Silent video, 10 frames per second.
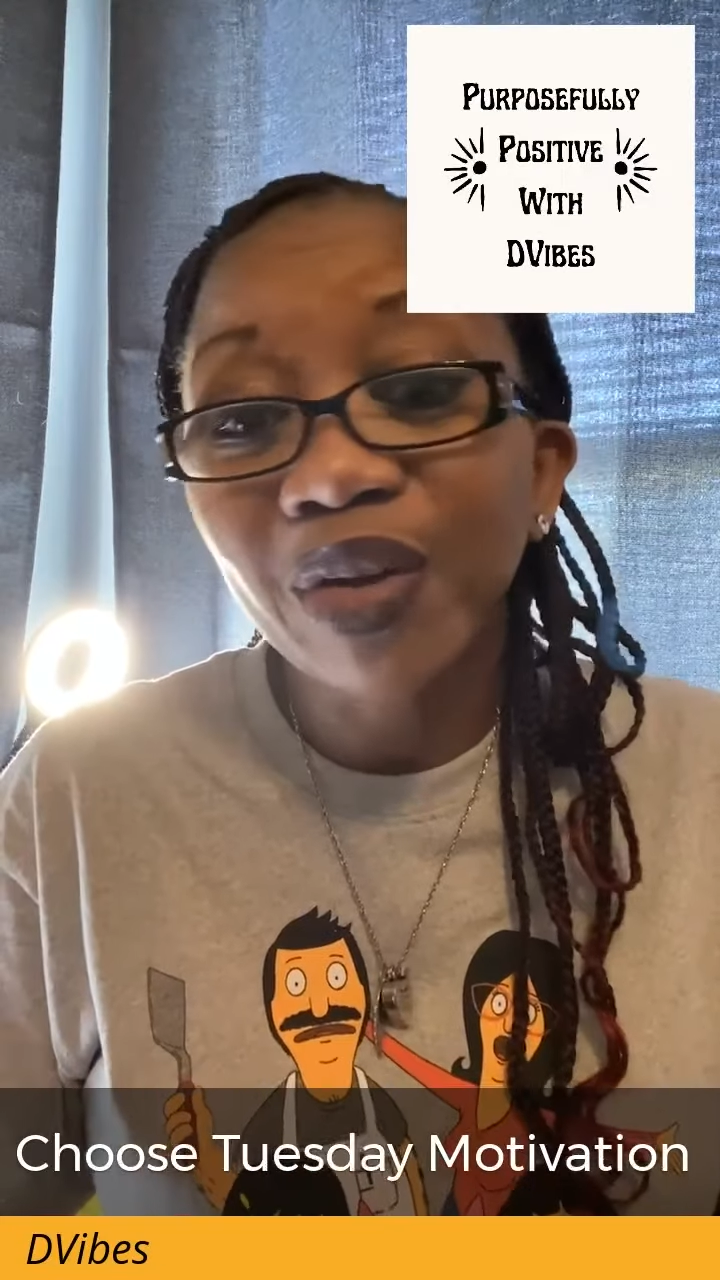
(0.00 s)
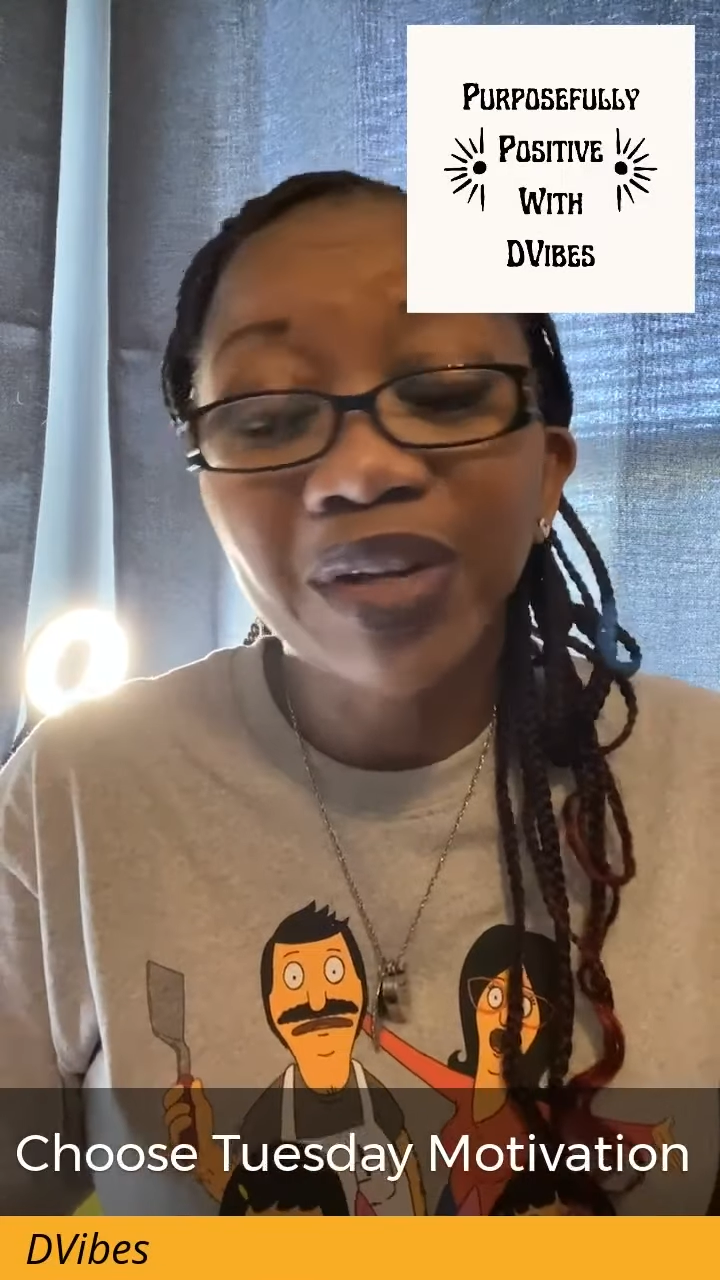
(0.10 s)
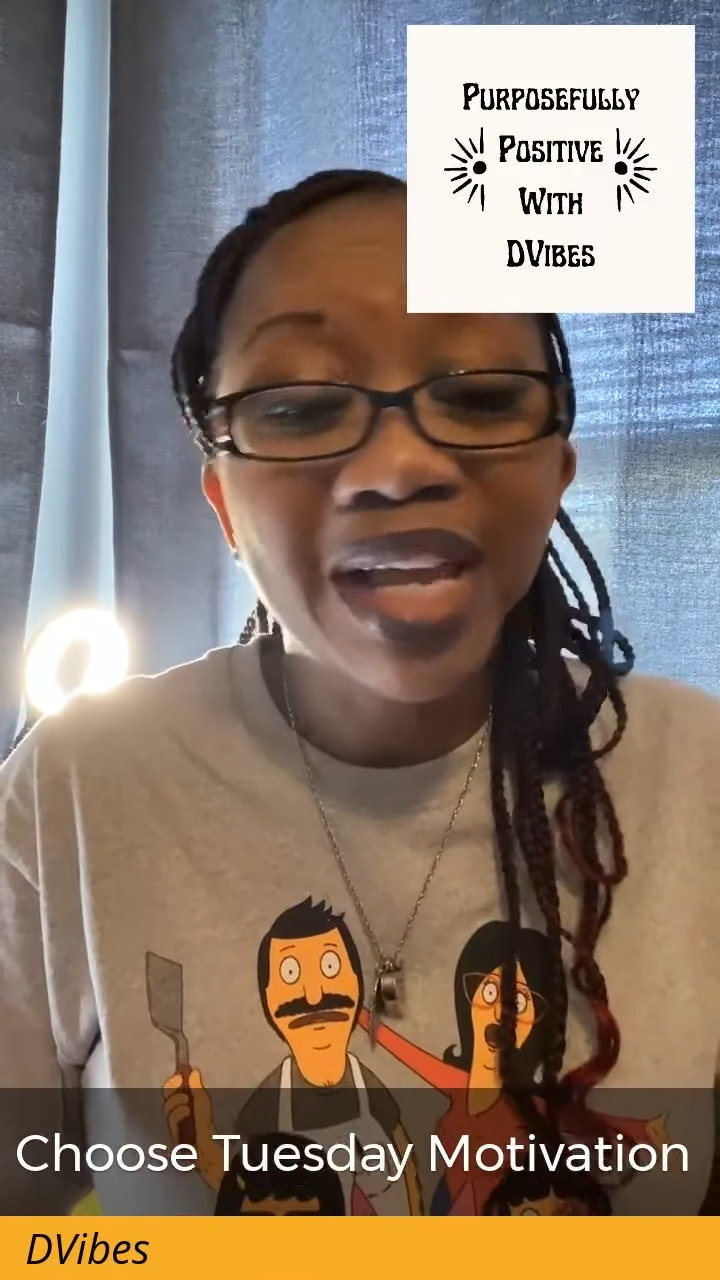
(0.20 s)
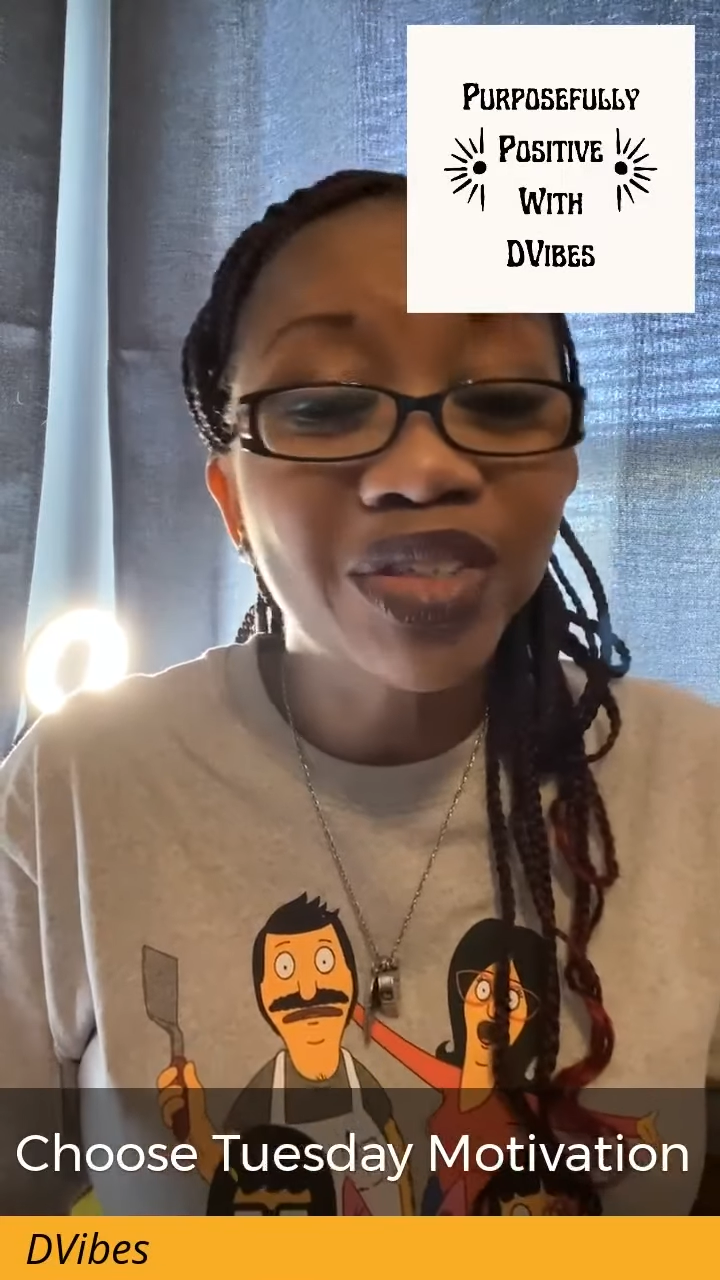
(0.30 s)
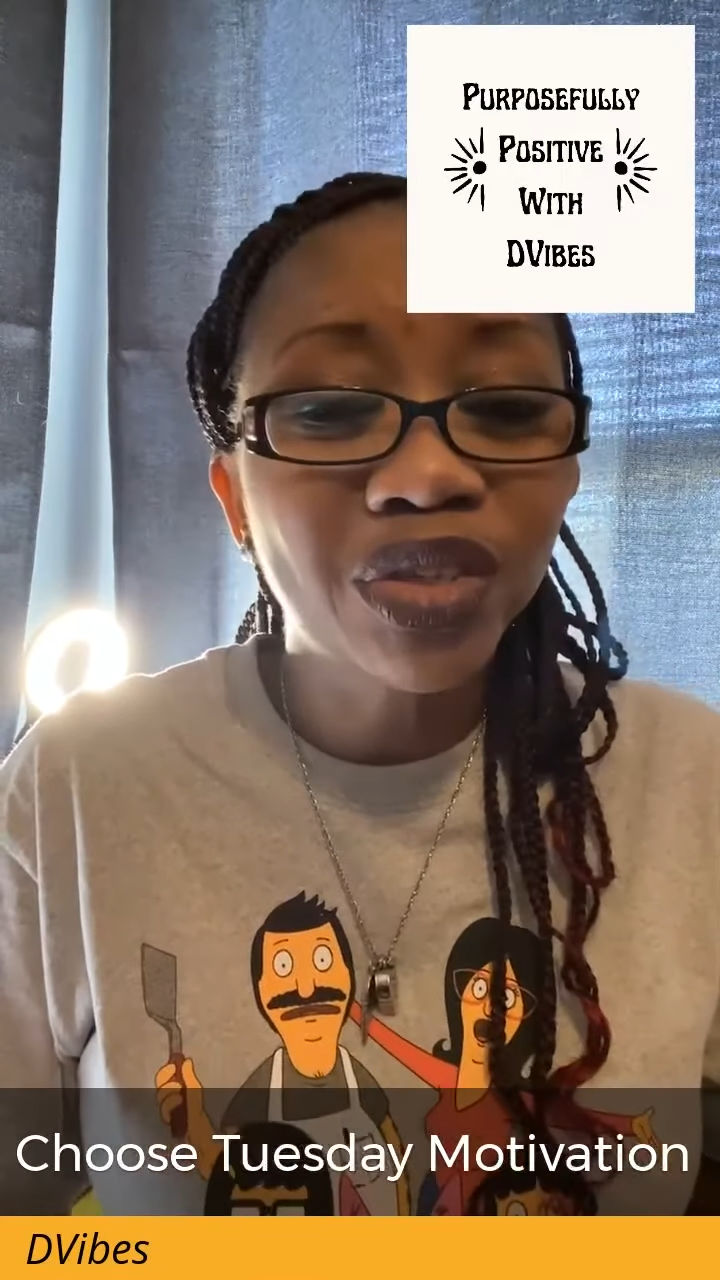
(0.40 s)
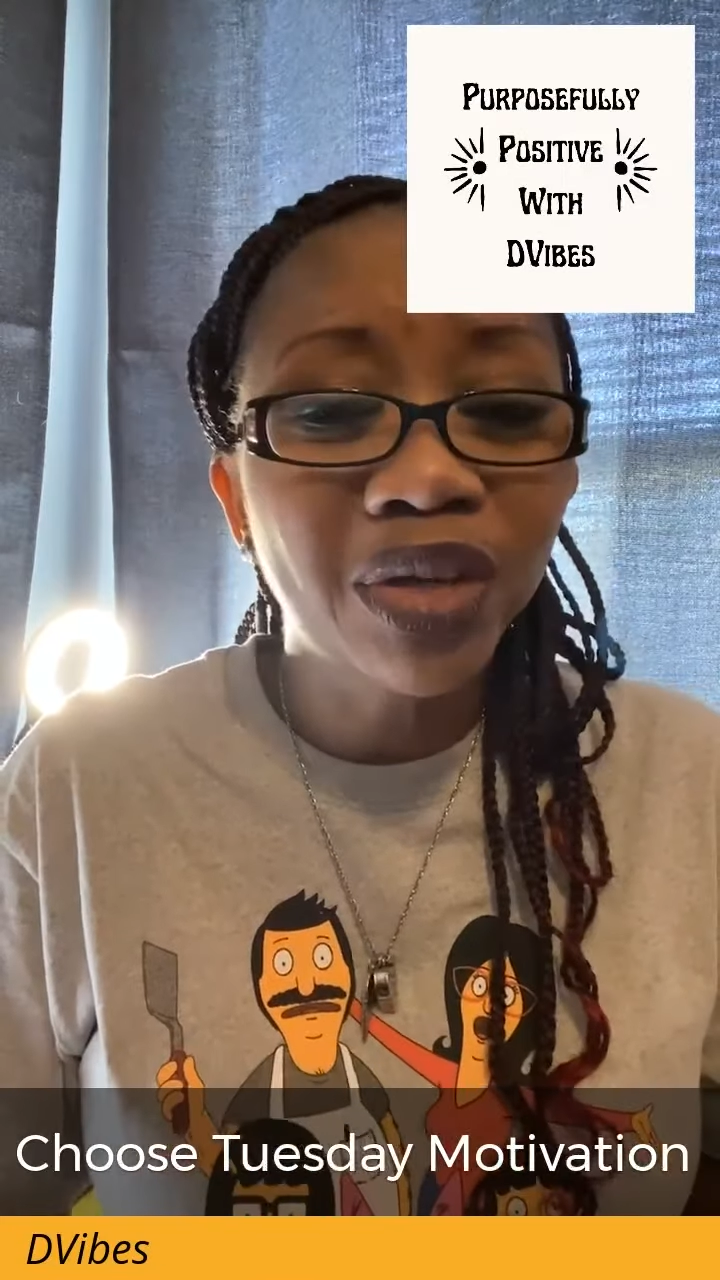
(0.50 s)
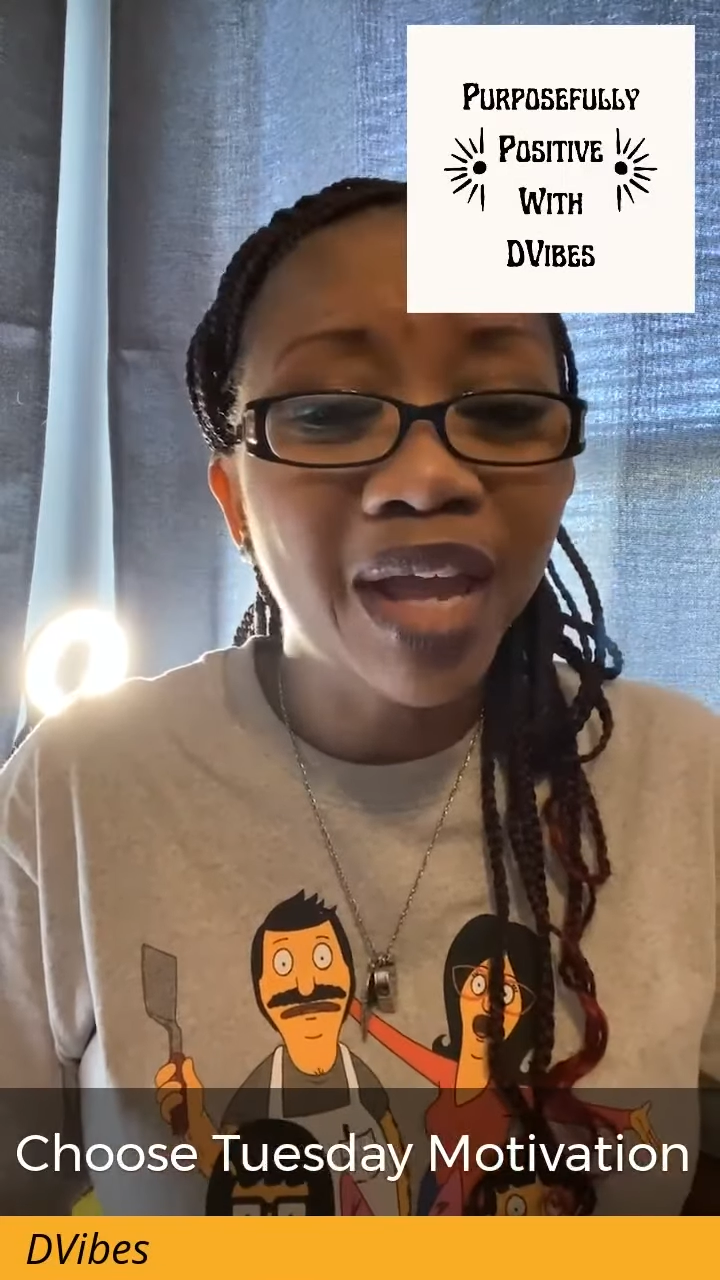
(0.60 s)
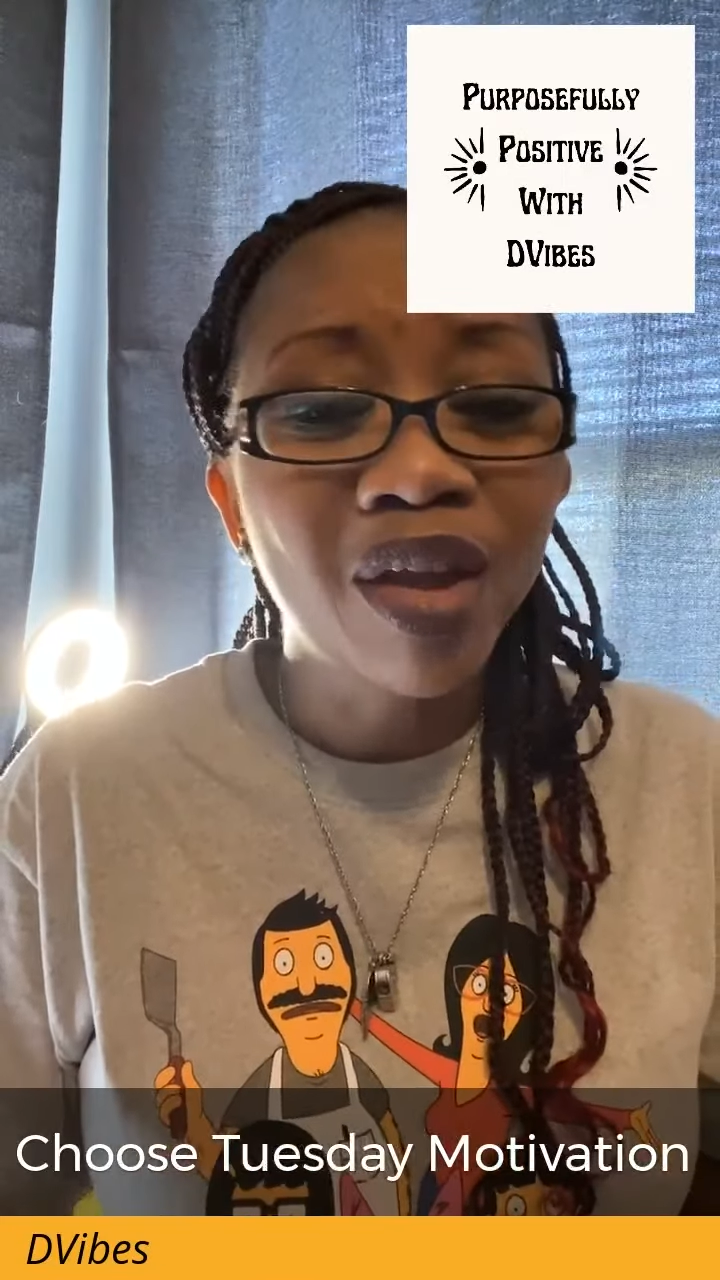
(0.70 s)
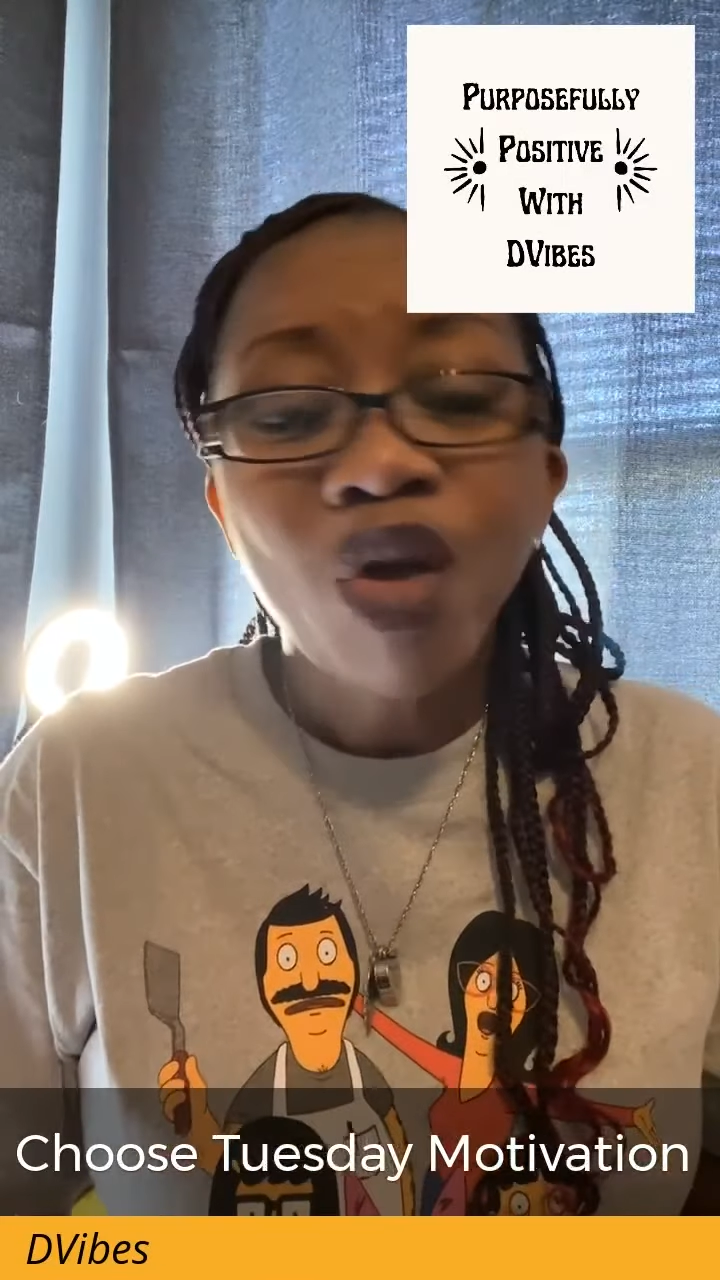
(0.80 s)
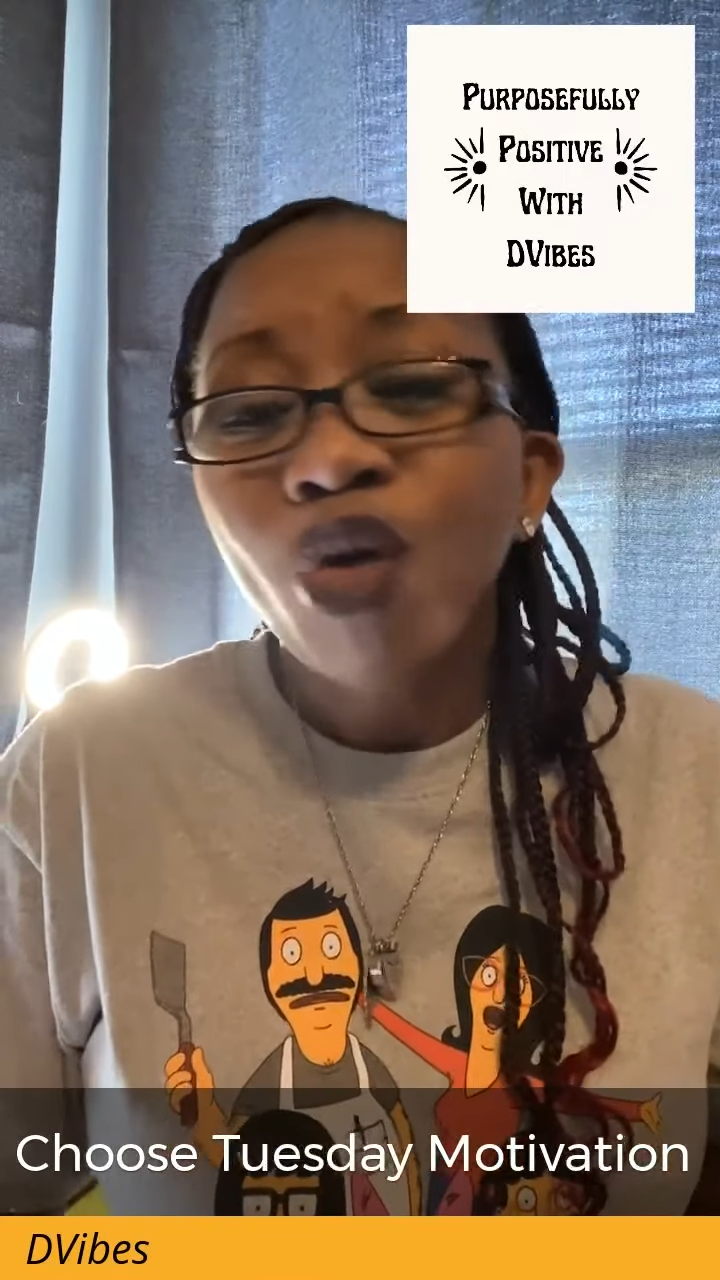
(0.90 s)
yesterday,